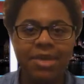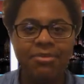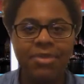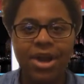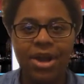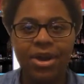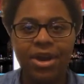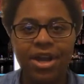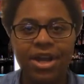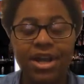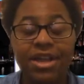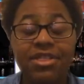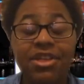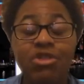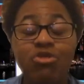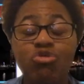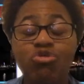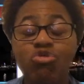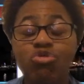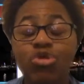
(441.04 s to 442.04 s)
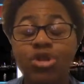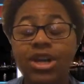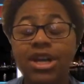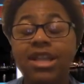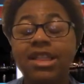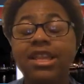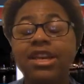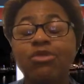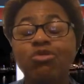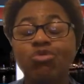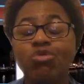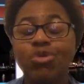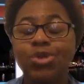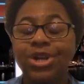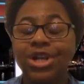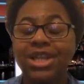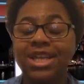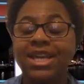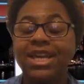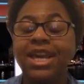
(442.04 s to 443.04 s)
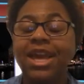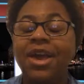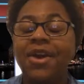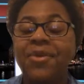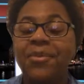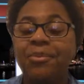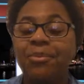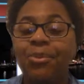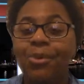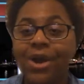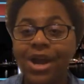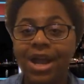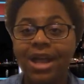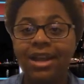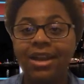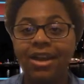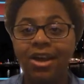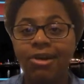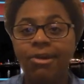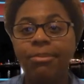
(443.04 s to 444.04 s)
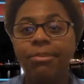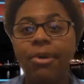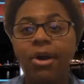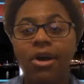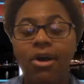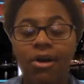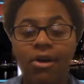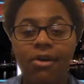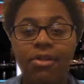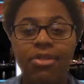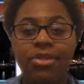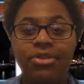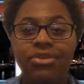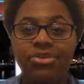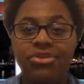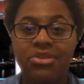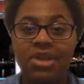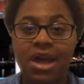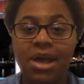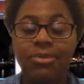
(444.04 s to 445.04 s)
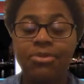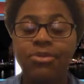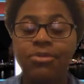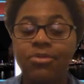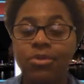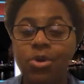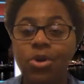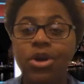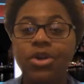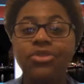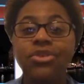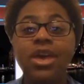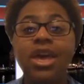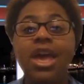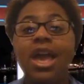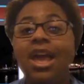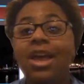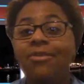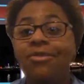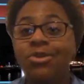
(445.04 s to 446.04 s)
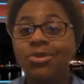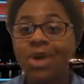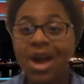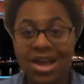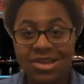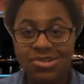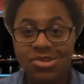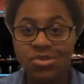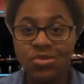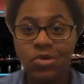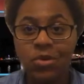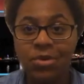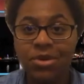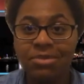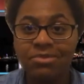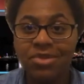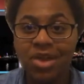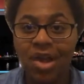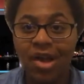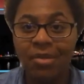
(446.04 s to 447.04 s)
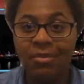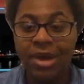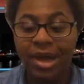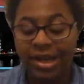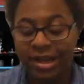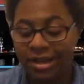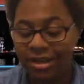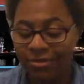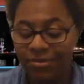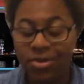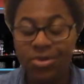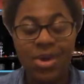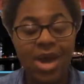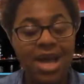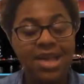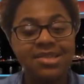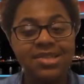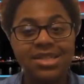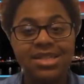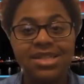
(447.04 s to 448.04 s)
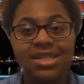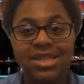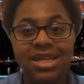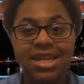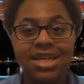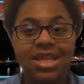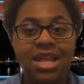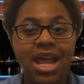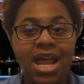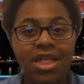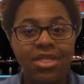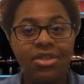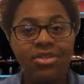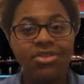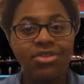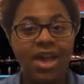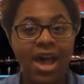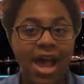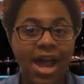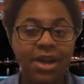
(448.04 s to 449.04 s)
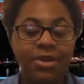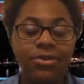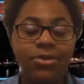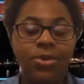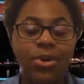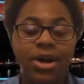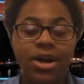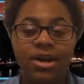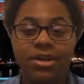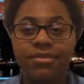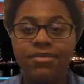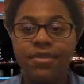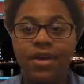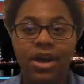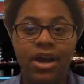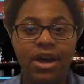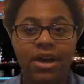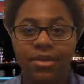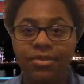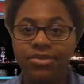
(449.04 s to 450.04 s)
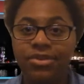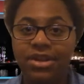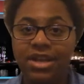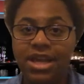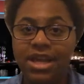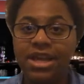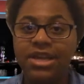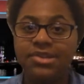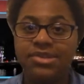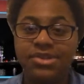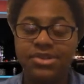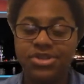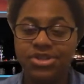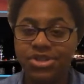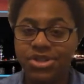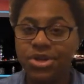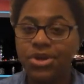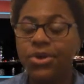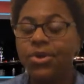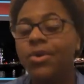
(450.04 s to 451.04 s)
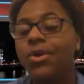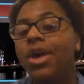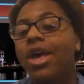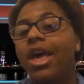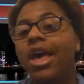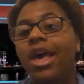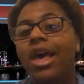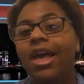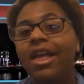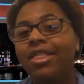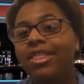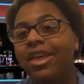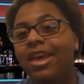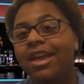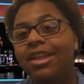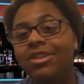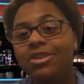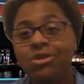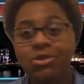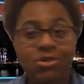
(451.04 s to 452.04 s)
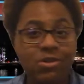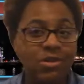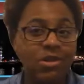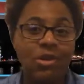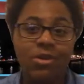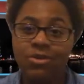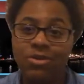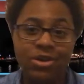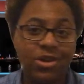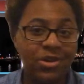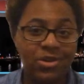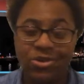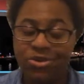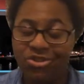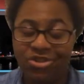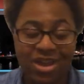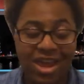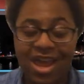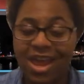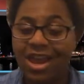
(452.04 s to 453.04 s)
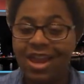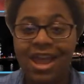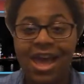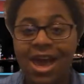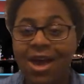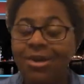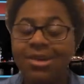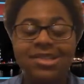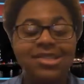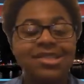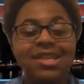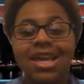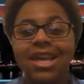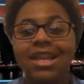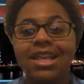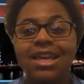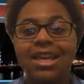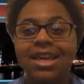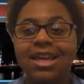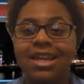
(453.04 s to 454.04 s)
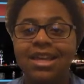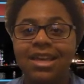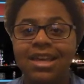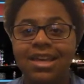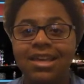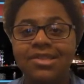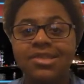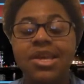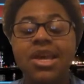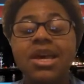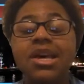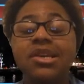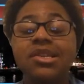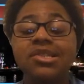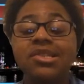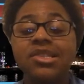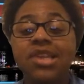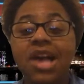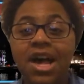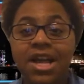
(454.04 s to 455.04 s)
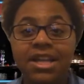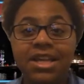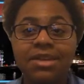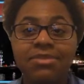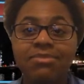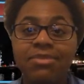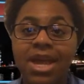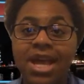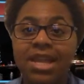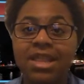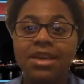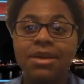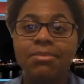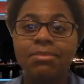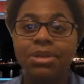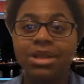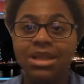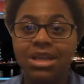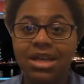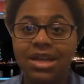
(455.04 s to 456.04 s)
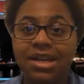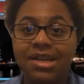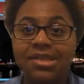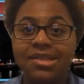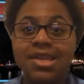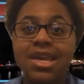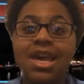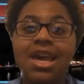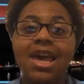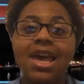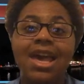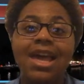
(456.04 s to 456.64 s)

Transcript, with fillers: in America. They're really, really bringing up all the stops. Of course, if you guys don't know what I'm talking about, and if you guys didn't get the title of uh, today's show, then you don't understand how exciting it is. Sonic Mania Plus